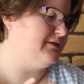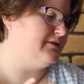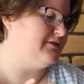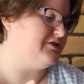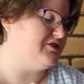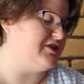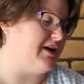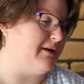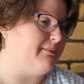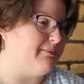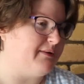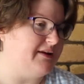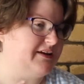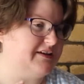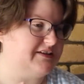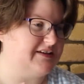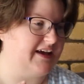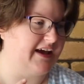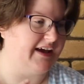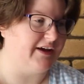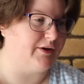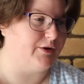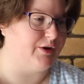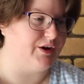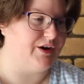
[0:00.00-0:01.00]
Japanese
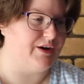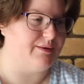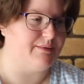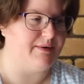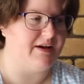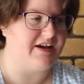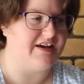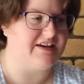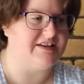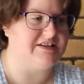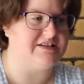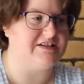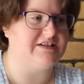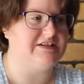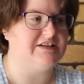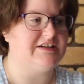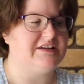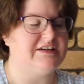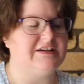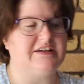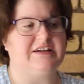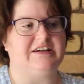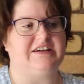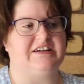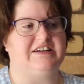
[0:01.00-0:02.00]
hand cream and
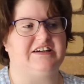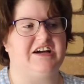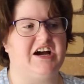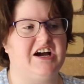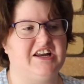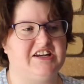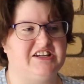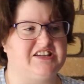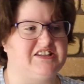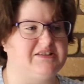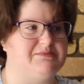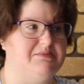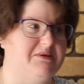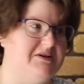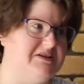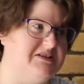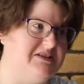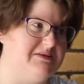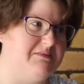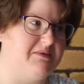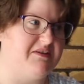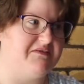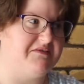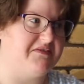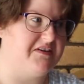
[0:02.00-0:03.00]
kind of smells
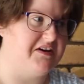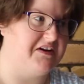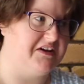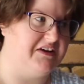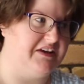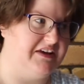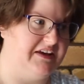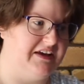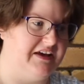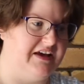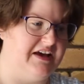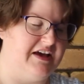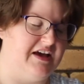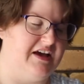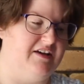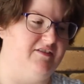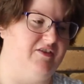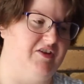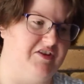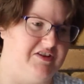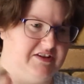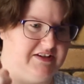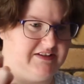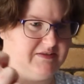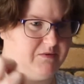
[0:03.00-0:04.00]
a bit funky.
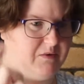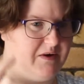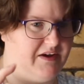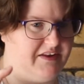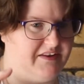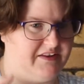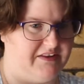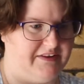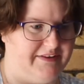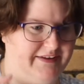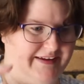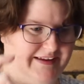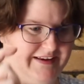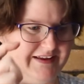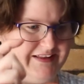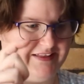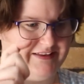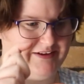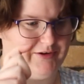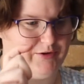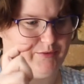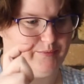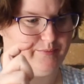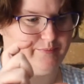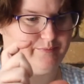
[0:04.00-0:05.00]
Got this one in a
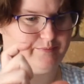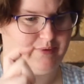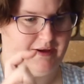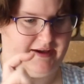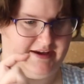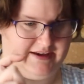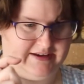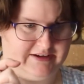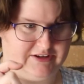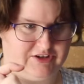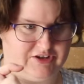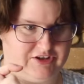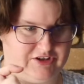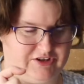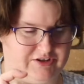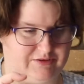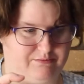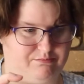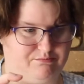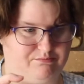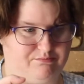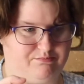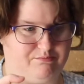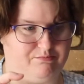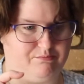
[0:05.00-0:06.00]
little peach
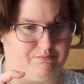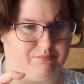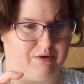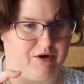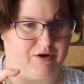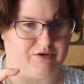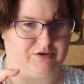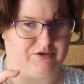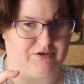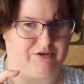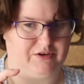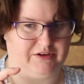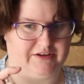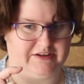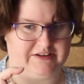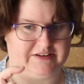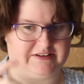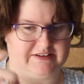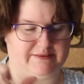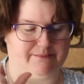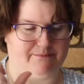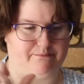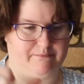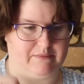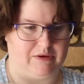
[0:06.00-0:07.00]
bottle and it's
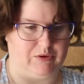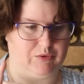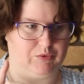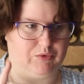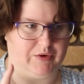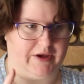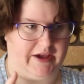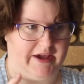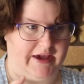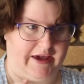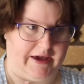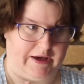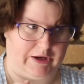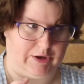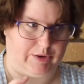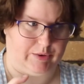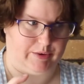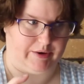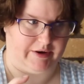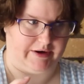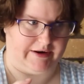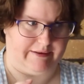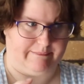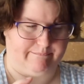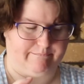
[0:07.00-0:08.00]
a milk hand
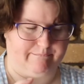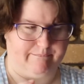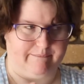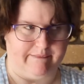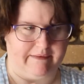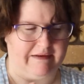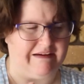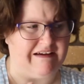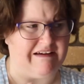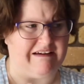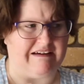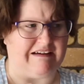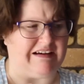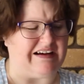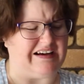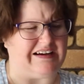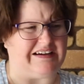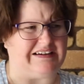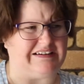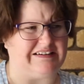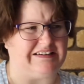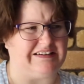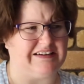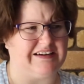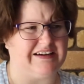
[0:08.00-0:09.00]
cream,
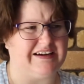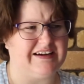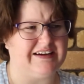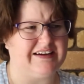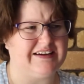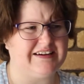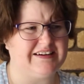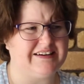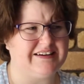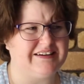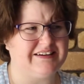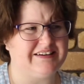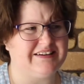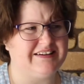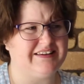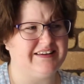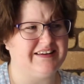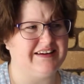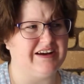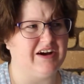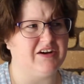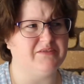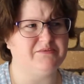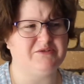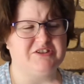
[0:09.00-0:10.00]
and
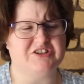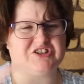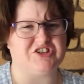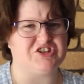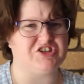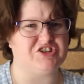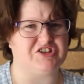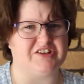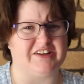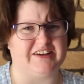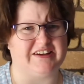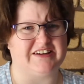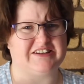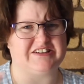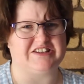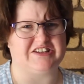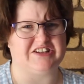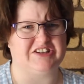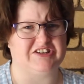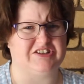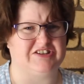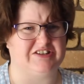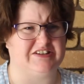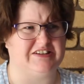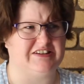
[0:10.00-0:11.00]
I'm just using it to
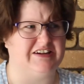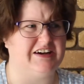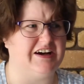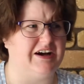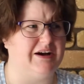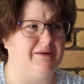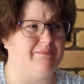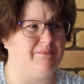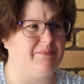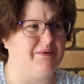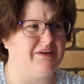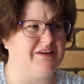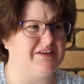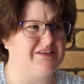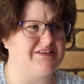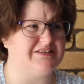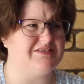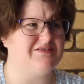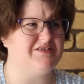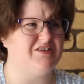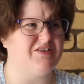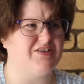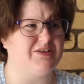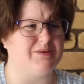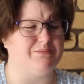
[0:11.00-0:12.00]
use it up, but it's
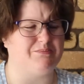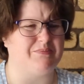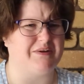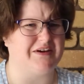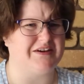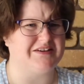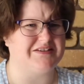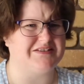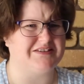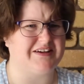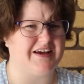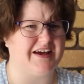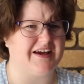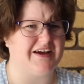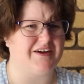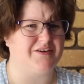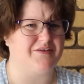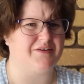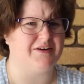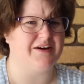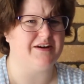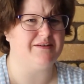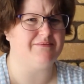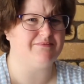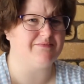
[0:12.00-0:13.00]
not the best hand
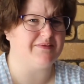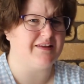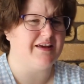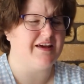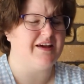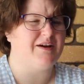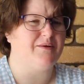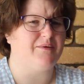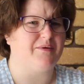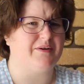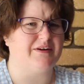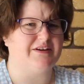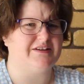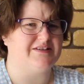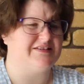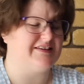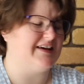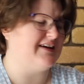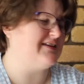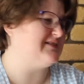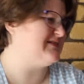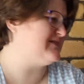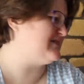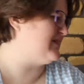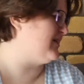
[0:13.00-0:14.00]
cream, whereas
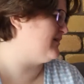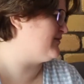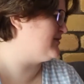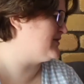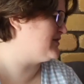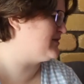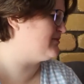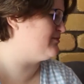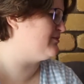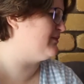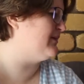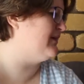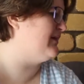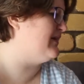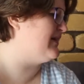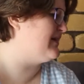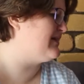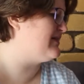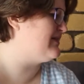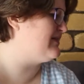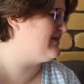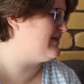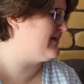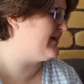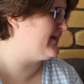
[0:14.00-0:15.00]
that stuff is really
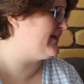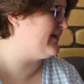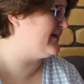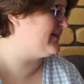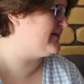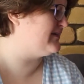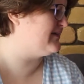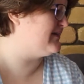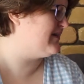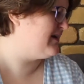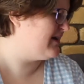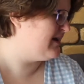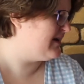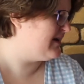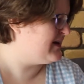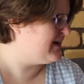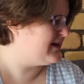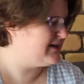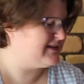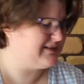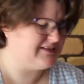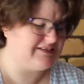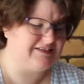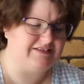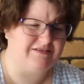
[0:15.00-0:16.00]
thick and
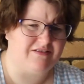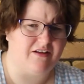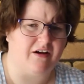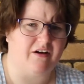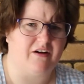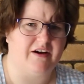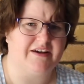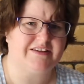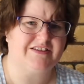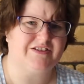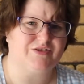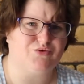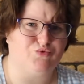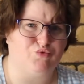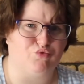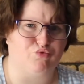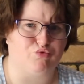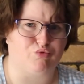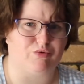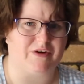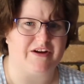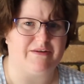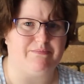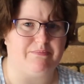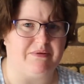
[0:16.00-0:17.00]
it's nice
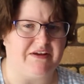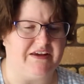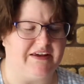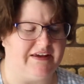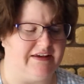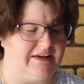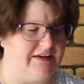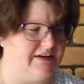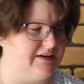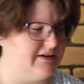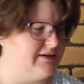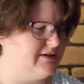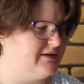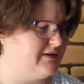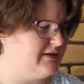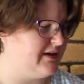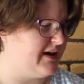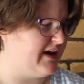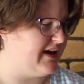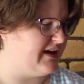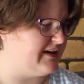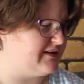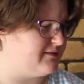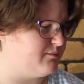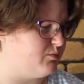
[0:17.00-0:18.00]
grippy
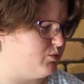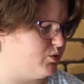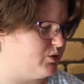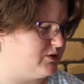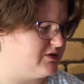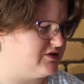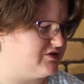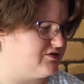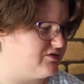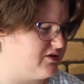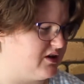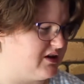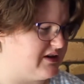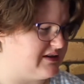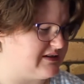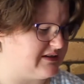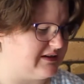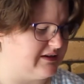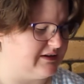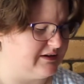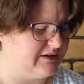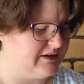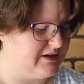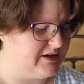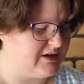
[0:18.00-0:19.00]
hand
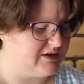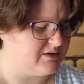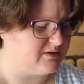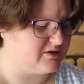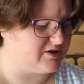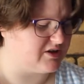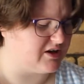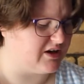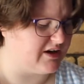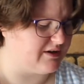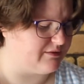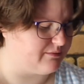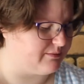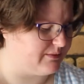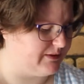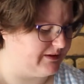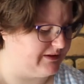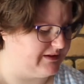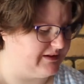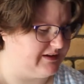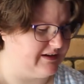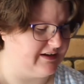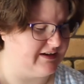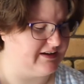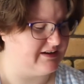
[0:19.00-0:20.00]
moisturizer, which I
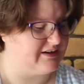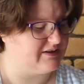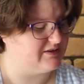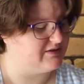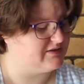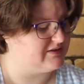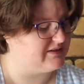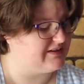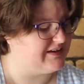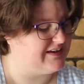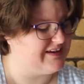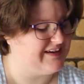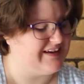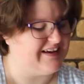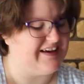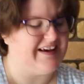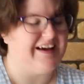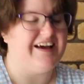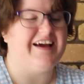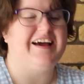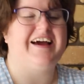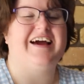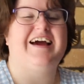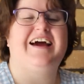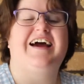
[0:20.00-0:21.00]
really need because
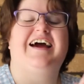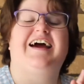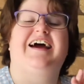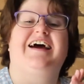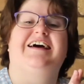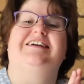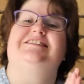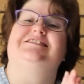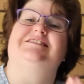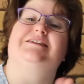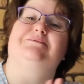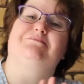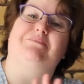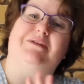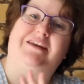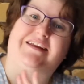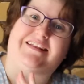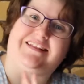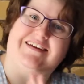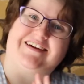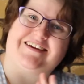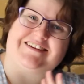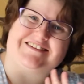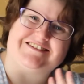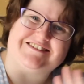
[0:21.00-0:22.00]
somebody
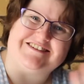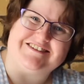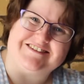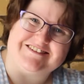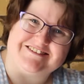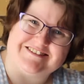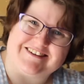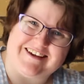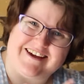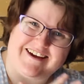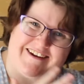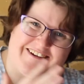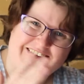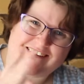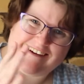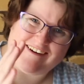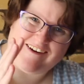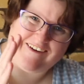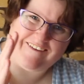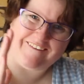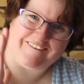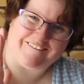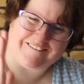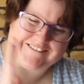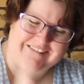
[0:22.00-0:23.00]
likes to use the
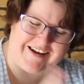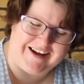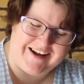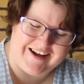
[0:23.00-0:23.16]
alcohol